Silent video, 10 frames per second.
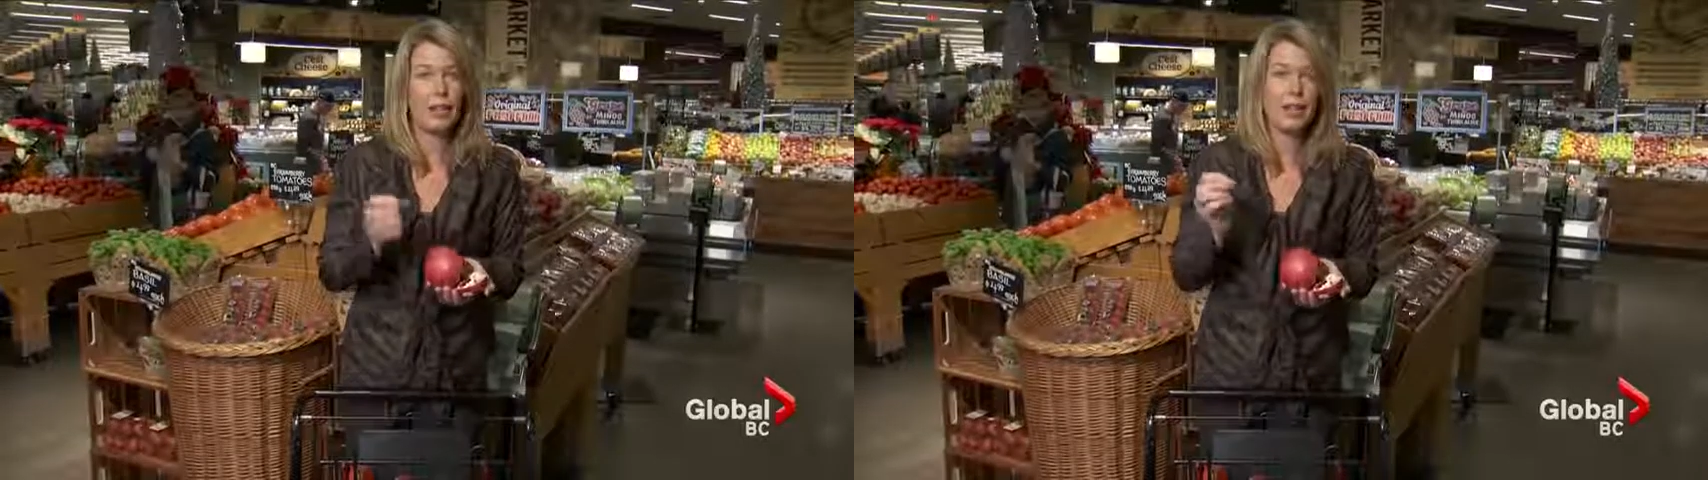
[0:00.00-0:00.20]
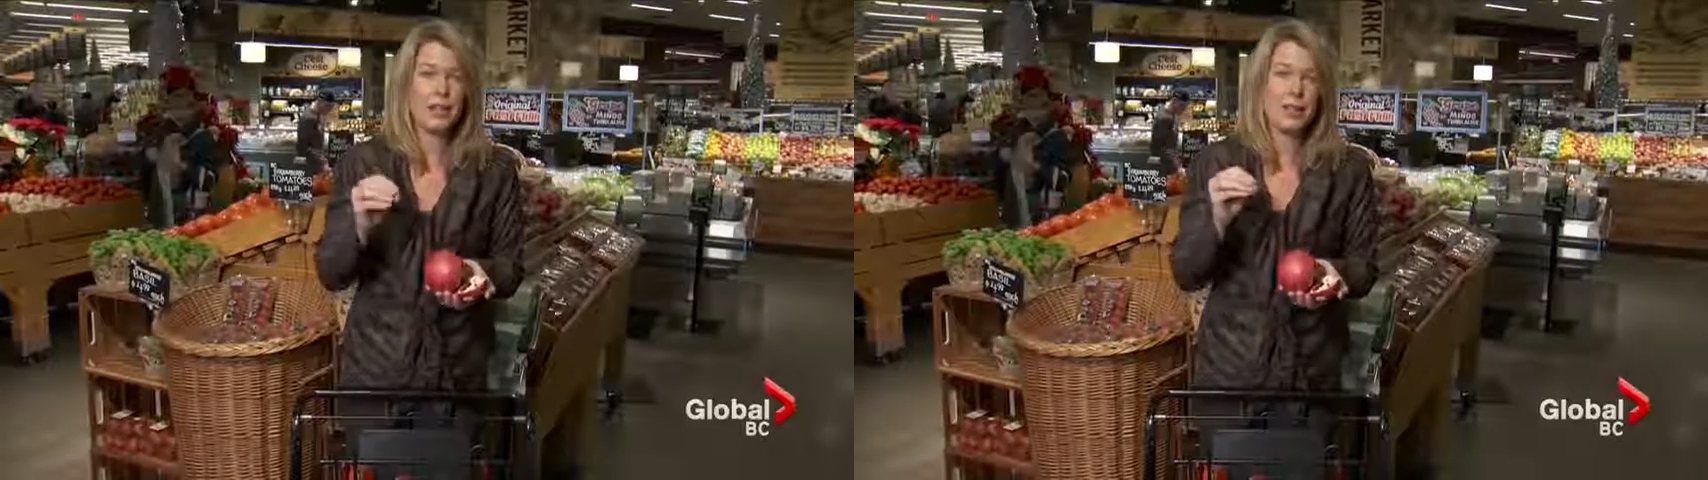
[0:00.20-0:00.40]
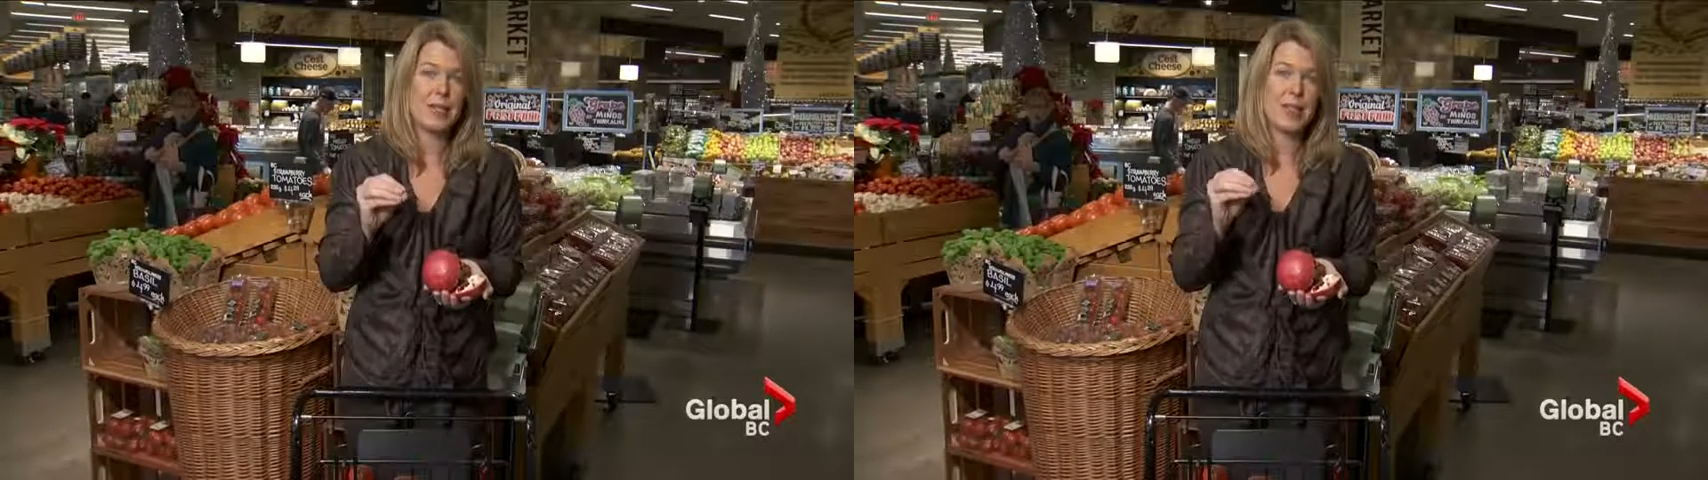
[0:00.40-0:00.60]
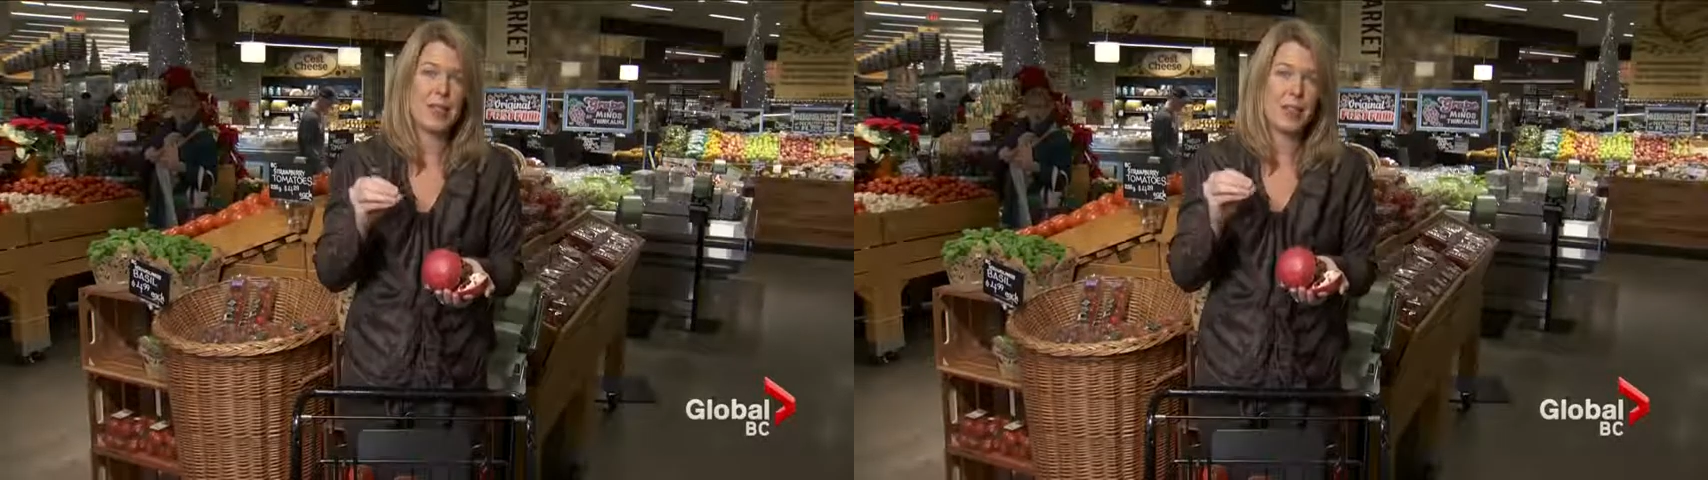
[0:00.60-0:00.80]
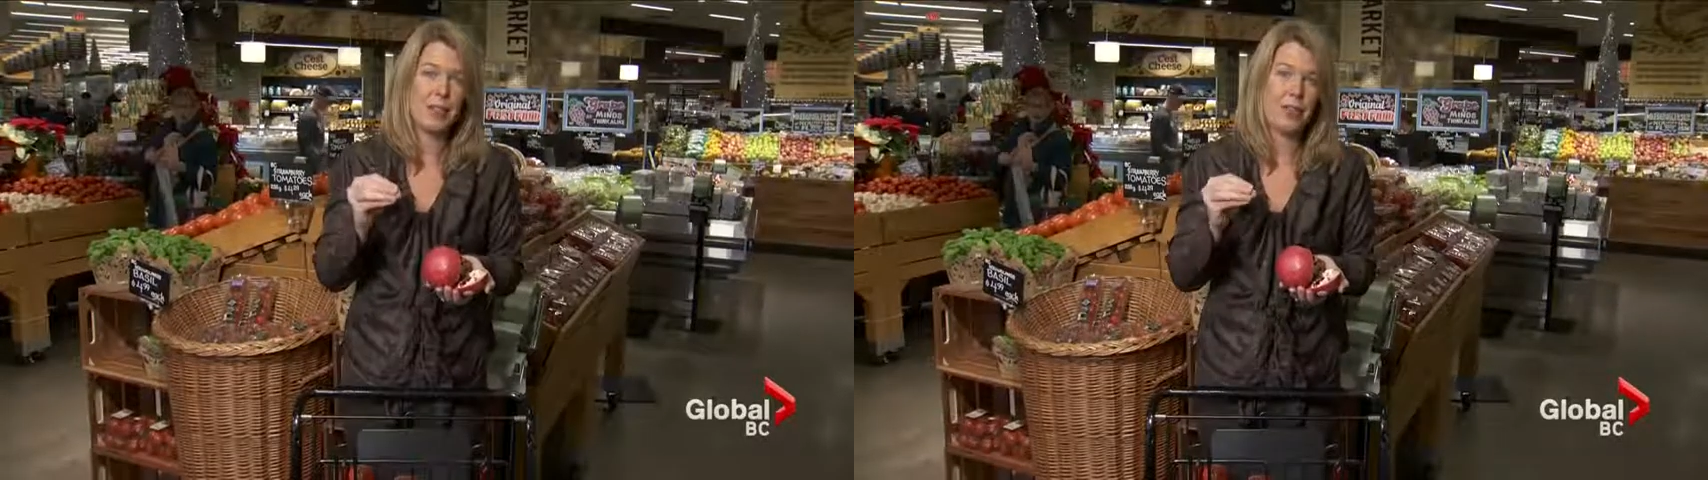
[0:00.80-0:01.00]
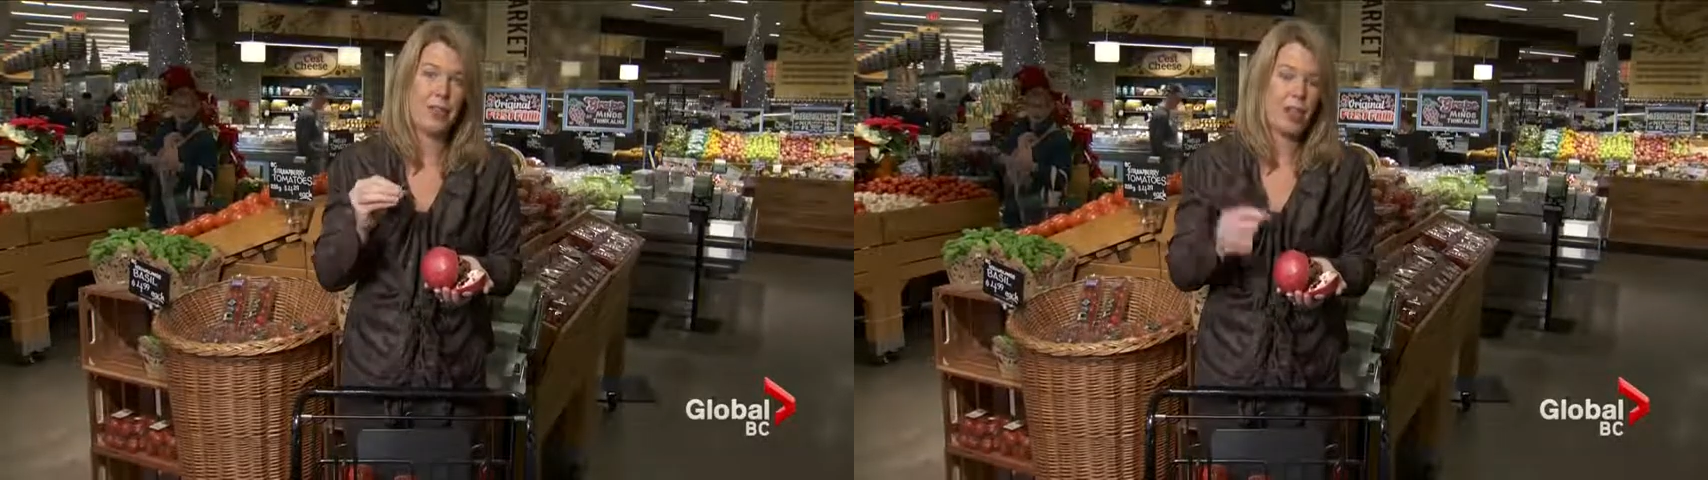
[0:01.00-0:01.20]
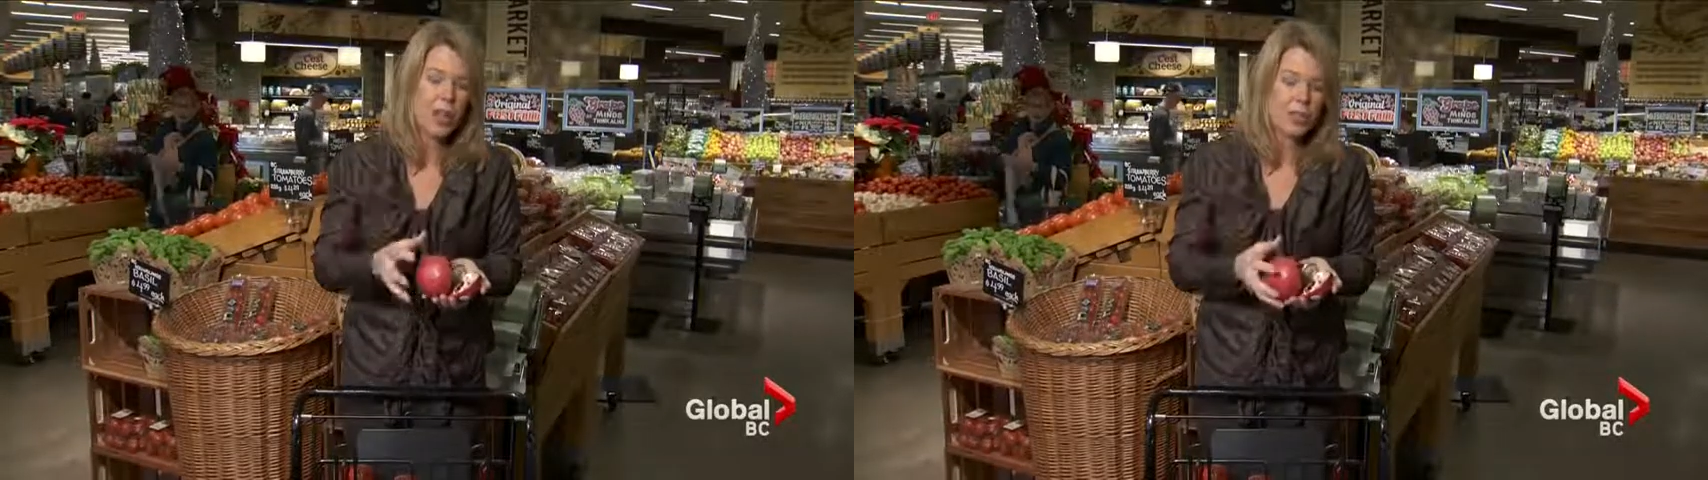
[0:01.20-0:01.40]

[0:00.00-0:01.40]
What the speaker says: all the little seeds out of there.